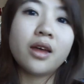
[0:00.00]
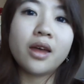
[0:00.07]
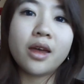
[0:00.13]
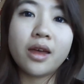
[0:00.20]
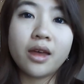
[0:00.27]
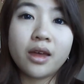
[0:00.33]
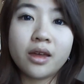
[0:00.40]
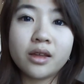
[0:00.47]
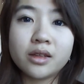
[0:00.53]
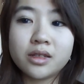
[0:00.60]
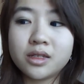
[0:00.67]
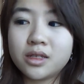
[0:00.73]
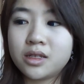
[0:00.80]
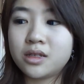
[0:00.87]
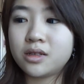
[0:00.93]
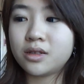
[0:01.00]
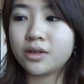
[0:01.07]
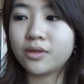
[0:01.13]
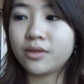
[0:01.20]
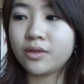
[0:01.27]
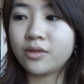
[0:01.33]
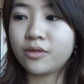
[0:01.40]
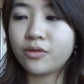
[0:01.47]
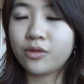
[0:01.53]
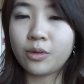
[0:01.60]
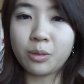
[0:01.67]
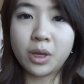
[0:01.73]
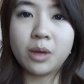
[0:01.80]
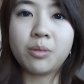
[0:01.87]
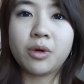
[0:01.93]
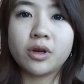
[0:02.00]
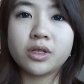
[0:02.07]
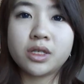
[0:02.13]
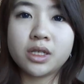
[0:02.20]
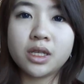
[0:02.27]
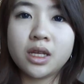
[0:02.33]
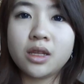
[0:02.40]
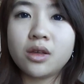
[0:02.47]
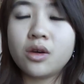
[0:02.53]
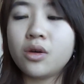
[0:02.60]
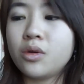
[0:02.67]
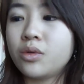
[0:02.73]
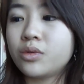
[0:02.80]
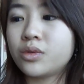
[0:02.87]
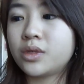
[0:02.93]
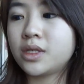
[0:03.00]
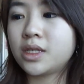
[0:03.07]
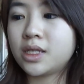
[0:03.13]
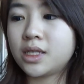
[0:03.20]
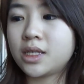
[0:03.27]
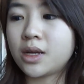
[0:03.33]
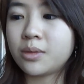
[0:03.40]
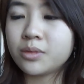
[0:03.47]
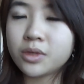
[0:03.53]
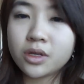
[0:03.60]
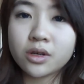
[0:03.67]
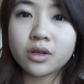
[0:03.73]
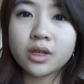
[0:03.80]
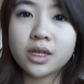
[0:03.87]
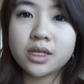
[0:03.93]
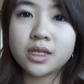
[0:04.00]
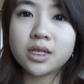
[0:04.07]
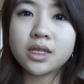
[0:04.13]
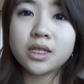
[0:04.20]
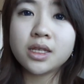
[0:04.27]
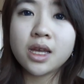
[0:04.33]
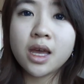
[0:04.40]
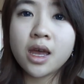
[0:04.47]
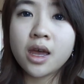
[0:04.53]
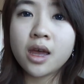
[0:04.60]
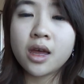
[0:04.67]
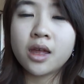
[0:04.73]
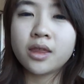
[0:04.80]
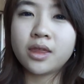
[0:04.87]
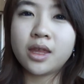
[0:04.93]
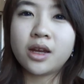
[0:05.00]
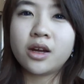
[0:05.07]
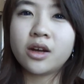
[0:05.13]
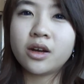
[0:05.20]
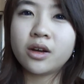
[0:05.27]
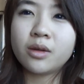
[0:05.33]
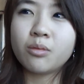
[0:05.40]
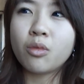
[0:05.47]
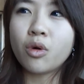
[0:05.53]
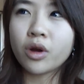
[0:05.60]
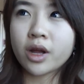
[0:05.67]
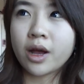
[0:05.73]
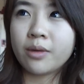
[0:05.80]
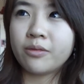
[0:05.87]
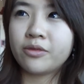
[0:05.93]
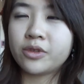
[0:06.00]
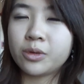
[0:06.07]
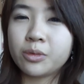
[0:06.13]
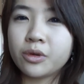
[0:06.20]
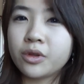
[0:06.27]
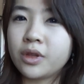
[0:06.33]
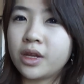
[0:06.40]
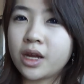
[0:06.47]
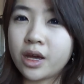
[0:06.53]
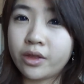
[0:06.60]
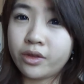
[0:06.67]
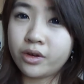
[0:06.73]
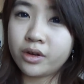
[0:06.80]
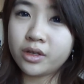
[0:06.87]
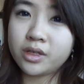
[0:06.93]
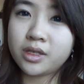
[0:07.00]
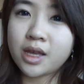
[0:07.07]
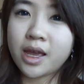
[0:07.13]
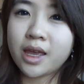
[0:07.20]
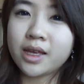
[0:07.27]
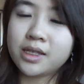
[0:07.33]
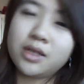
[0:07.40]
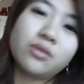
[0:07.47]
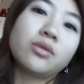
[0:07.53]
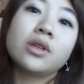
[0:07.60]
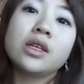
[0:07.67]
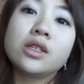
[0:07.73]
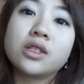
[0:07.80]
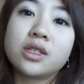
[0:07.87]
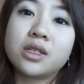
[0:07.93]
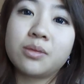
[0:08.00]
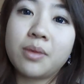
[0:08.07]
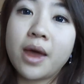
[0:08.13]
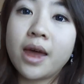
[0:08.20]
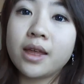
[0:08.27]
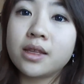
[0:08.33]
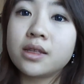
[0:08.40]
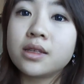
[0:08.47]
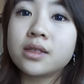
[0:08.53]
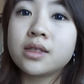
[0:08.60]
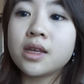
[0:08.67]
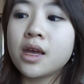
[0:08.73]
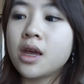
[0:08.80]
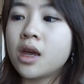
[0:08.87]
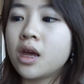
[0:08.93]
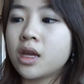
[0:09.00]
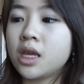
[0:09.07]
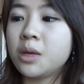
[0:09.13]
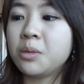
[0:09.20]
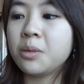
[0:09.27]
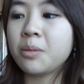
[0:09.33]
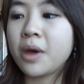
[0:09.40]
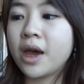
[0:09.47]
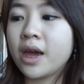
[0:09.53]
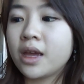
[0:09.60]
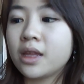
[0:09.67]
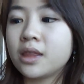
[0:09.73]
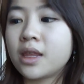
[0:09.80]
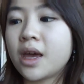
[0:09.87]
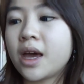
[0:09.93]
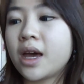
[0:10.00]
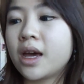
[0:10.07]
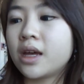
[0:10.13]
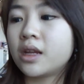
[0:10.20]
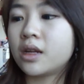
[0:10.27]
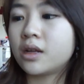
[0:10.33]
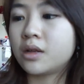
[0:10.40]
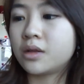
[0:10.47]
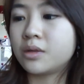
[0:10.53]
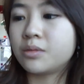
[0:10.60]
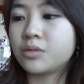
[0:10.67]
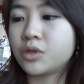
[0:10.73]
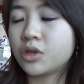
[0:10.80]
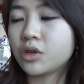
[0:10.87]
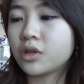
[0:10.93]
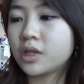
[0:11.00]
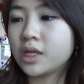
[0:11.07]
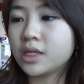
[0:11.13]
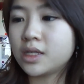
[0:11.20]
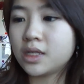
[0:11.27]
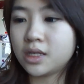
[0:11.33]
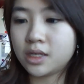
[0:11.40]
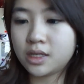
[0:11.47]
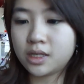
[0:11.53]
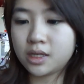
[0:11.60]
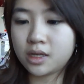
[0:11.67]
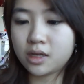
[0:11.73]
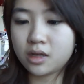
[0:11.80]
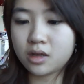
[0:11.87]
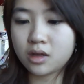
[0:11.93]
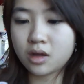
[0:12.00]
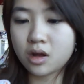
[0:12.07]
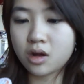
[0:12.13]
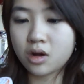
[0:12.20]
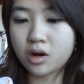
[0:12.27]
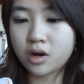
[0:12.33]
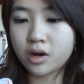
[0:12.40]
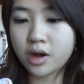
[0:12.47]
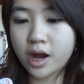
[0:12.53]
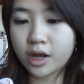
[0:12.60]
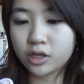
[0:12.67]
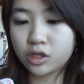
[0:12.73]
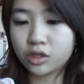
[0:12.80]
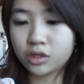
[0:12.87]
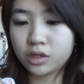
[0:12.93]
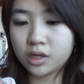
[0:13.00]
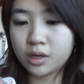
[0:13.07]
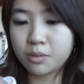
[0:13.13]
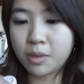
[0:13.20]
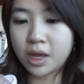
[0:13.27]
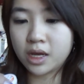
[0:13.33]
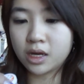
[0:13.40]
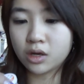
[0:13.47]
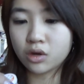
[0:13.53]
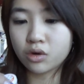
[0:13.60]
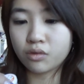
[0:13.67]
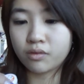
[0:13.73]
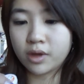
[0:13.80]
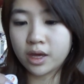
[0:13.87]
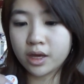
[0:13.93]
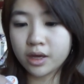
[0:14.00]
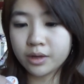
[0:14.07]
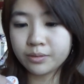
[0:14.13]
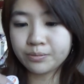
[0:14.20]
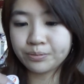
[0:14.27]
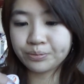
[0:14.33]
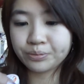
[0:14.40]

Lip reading: And for me personally, though, some circle lenses, they're more comfortable than others. I guess it really just depends. Keep in mind that circle lenses are actually made in Korea.